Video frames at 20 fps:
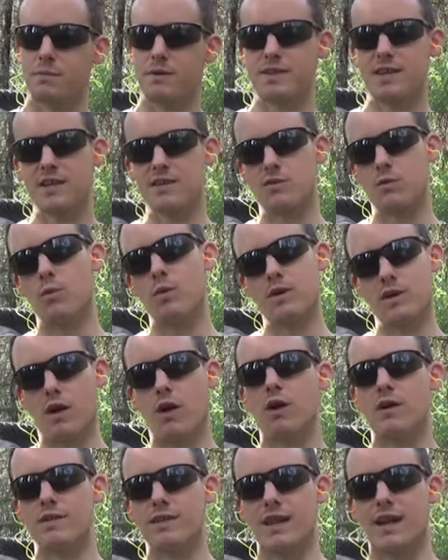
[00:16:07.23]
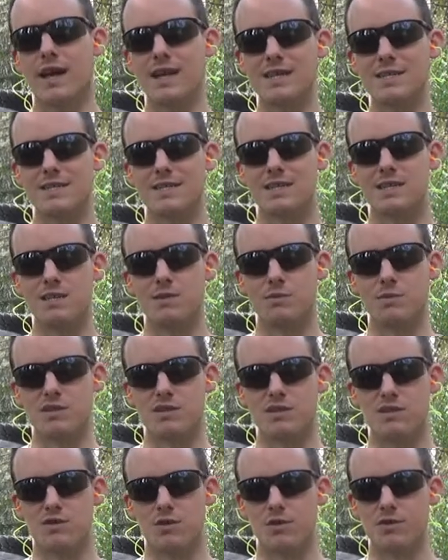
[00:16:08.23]
but that's the one con that I could see with
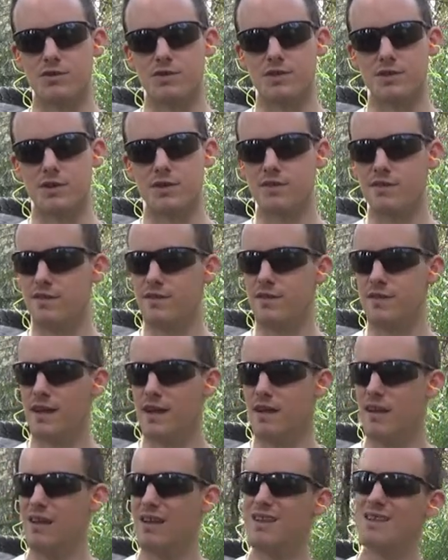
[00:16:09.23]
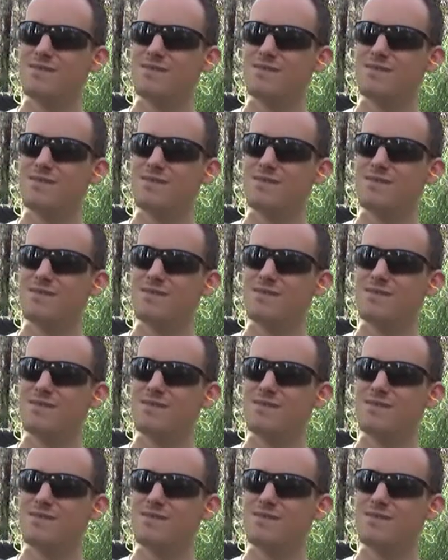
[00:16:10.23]
this holster. Other than that,